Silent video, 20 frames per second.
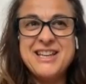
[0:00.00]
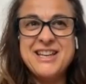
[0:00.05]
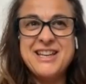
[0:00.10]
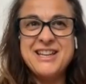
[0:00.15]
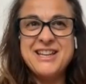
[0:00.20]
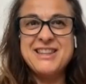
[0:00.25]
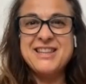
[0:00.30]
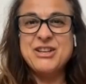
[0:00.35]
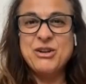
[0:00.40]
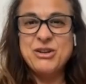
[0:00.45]

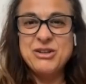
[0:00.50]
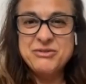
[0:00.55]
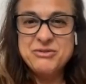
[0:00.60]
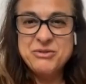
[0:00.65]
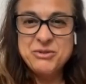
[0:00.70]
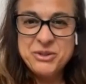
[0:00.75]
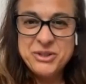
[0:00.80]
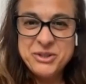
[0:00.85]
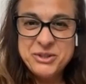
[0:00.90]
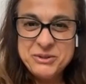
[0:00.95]
the olive
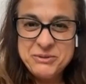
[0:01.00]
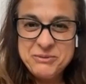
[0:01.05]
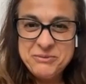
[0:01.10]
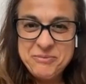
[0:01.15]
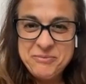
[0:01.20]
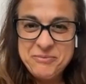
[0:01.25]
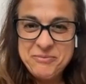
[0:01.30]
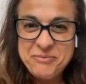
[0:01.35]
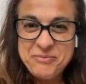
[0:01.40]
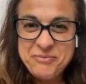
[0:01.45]
oil,
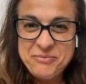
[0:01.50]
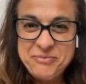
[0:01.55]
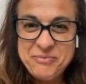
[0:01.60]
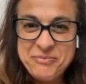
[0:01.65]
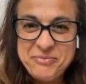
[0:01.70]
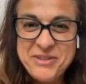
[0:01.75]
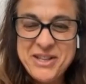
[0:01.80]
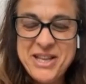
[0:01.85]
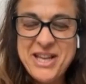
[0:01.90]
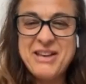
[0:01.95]

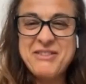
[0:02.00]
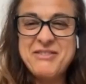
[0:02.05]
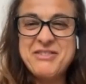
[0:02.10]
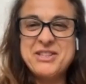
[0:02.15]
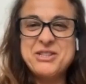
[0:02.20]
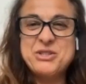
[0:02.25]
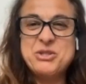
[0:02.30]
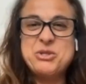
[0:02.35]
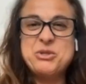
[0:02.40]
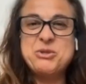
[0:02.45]

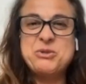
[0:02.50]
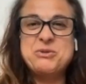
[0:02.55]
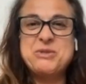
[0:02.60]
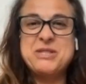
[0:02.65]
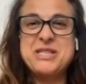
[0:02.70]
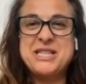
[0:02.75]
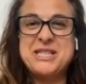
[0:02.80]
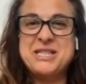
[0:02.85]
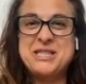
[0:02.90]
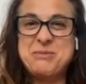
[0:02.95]
having 2
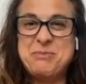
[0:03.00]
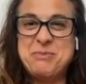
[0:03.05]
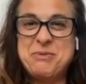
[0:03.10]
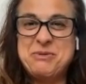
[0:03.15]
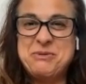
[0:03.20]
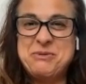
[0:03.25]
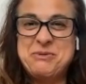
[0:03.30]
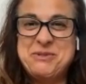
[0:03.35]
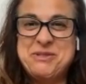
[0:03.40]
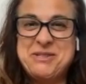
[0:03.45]

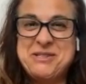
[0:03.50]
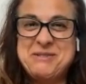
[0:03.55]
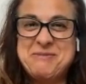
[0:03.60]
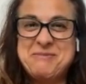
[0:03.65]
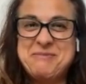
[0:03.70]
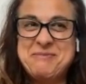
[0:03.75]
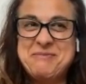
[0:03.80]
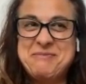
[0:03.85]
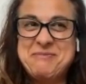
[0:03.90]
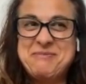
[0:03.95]
teaspoons,
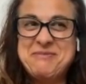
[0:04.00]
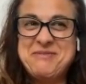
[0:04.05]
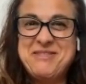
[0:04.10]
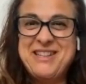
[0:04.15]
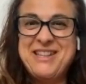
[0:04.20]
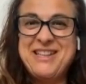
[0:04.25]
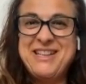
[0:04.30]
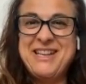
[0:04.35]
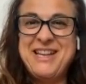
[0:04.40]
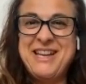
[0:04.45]

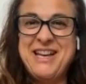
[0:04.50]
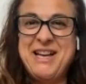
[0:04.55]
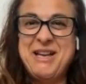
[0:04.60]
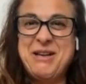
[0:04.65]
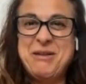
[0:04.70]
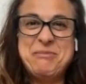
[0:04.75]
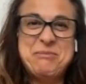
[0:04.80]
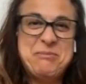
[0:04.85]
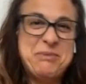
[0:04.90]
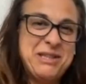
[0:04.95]

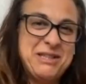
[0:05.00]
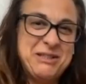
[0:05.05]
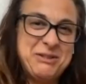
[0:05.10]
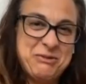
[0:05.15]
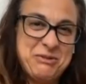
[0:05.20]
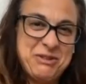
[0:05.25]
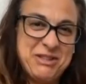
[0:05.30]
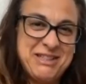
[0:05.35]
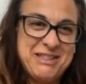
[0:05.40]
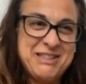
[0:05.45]
being
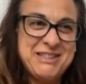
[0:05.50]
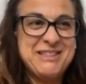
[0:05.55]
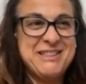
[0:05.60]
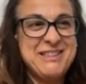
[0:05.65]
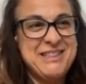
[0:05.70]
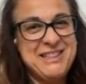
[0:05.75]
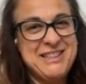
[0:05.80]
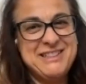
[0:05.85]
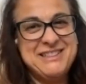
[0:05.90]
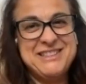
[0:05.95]
Greek
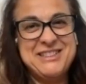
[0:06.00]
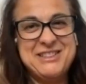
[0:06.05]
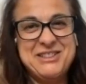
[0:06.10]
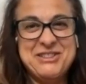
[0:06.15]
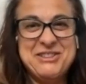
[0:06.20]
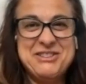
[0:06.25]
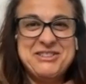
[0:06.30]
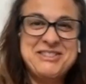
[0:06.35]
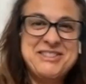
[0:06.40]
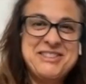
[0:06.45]
and,
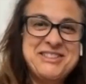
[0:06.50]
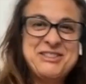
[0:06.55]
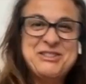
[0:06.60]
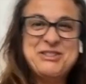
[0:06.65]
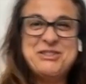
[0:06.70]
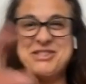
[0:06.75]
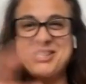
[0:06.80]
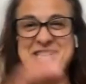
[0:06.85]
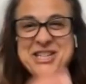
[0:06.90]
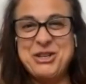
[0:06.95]

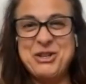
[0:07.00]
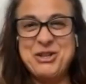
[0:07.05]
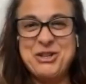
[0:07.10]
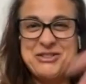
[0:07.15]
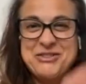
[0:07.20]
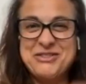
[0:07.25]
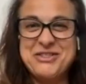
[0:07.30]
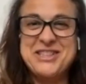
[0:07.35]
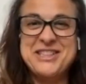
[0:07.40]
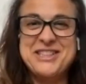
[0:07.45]
using a lot
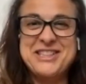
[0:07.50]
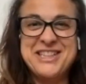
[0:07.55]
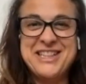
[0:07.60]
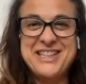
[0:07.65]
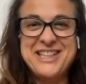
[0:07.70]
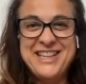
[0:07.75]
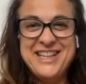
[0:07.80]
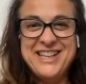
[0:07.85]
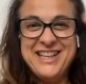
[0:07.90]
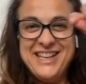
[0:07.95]
of it.
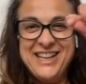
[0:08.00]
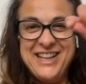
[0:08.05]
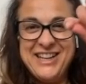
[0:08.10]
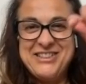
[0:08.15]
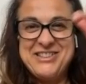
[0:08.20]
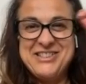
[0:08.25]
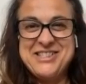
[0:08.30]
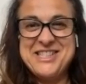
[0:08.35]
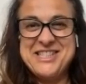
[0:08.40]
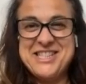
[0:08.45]
I
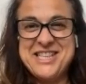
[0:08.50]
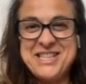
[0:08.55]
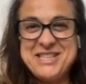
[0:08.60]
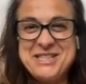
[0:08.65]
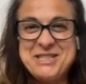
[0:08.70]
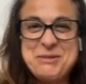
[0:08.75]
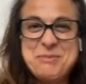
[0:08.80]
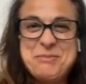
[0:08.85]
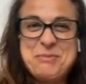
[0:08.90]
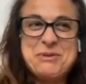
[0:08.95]
use a
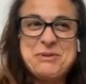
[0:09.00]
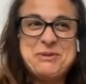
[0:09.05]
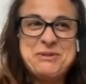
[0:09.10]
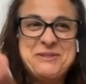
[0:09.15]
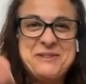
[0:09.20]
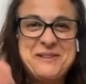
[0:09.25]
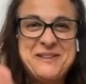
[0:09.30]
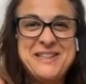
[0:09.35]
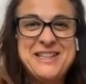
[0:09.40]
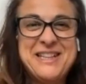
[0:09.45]

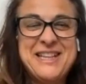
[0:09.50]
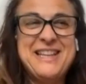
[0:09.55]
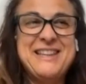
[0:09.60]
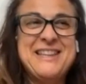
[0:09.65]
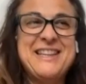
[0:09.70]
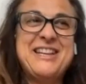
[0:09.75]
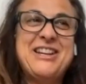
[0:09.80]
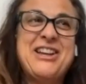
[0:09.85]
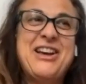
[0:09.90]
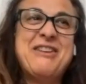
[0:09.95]
teaspoon, and
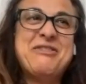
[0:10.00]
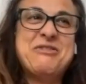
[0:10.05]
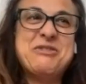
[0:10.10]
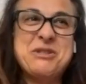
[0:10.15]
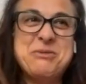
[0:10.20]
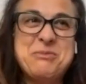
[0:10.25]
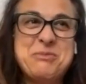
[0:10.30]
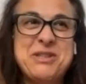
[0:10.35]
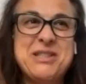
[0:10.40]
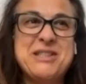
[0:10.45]
then I have to
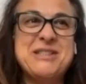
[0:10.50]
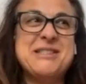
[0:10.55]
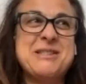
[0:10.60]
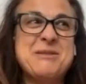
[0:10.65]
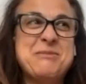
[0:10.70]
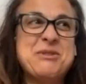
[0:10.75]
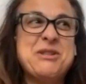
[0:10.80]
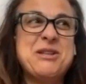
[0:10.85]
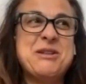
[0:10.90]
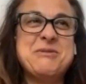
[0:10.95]
admit,
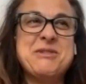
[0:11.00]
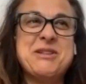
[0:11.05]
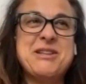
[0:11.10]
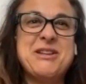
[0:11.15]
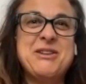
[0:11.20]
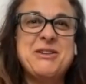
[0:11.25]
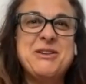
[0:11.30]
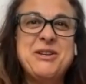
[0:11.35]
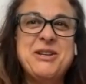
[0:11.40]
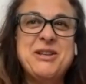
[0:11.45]
sometimes I
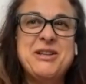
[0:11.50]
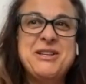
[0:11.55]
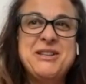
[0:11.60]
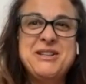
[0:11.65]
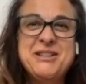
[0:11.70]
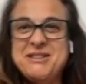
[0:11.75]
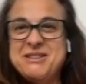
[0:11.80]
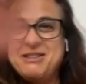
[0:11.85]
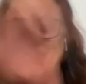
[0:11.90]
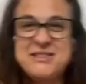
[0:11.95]
go,
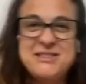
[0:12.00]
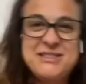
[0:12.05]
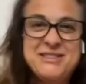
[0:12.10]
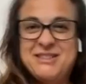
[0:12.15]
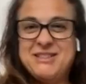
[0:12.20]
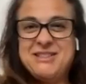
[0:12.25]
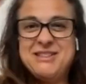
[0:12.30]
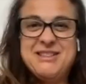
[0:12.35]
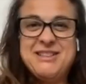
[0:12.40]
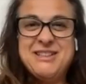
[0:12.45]

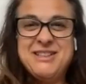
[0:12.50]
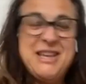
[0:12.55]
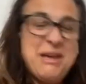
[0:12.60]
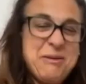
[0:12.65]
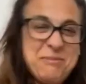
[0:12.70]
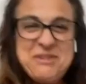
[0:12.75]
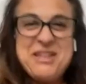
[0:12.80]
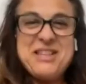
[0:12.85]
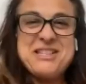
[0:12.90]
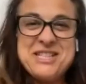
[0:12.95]
"Yep,
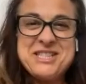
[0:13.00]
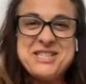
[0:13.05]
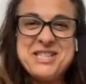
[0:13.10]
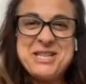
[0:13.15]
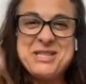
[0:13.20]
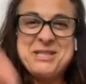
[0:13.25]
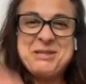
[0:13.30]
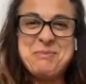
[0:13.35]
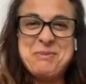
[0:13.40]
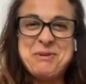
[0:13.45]
that's a
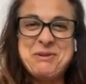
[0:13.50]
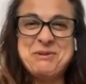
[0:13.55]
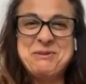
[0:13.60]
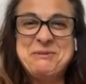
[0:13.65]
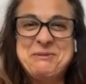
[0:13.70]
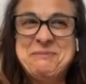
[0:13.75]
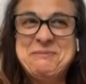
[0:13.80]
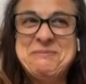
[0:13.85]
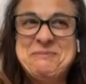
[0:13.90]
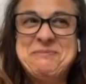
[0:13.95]

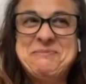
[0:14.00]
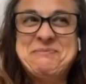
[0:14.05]
teaspoon,"